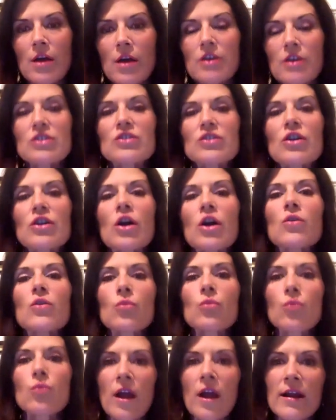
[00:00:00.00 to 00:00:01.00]
Start
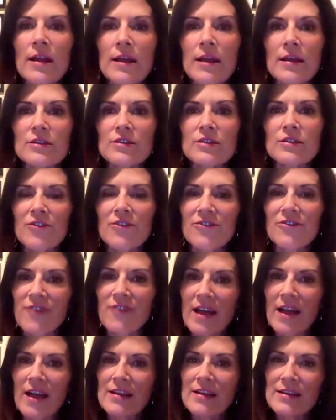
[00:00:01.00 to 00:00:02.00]
writing. Start
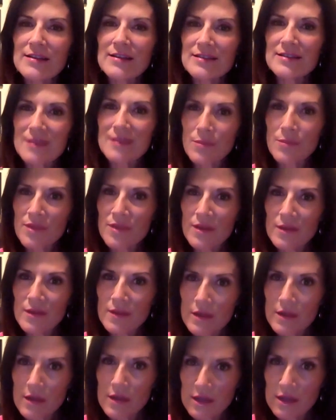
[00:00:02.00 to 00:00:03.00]
finding something
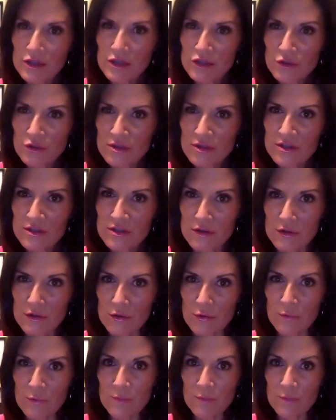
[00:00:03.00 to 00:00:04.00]
that interests
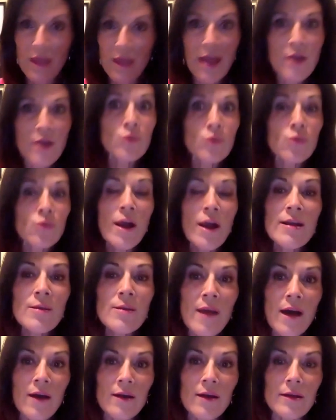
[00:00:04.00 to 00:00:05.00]
you and write
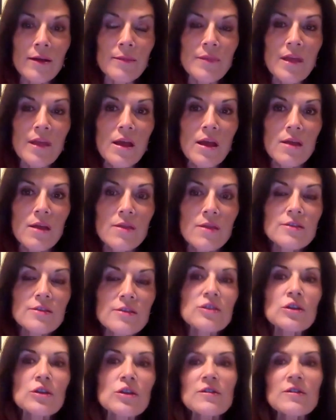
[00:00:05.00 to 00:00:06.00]
about it. This
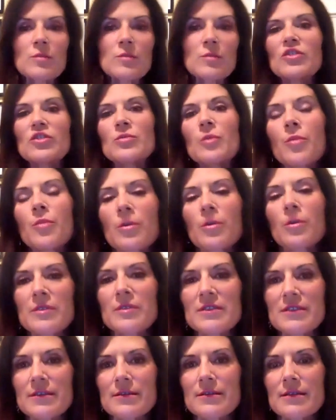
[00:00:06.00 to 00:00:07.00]
serves multiple
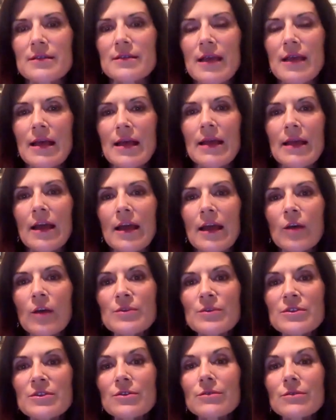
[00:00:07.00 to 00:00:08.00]
purposes. It
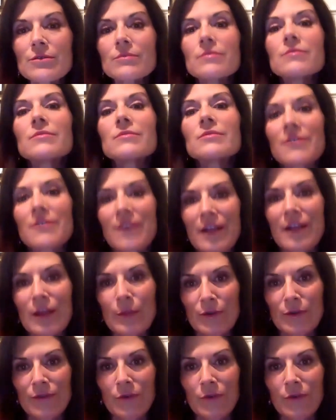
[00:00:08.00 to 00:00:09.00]
helps you develop
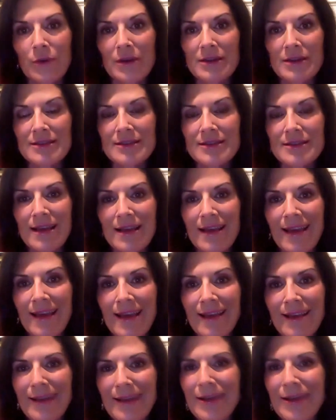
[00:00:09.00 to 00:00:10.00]
your voice. And
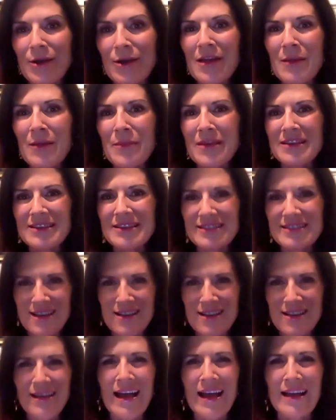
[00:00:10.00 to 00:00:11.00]
I know that may
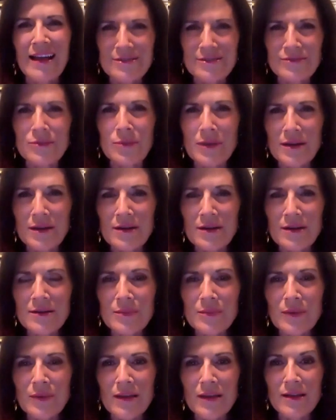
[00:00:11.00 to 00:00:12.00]
sound kind of weird,
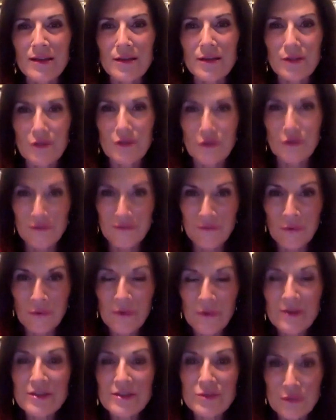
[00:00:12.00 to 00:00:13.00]
but your
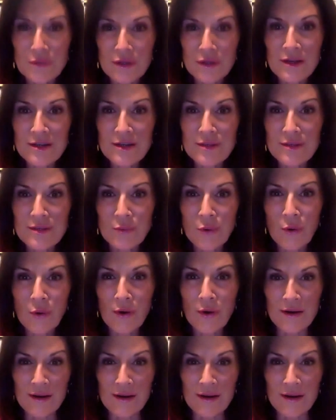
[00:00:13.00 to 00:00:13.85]
voice really is important.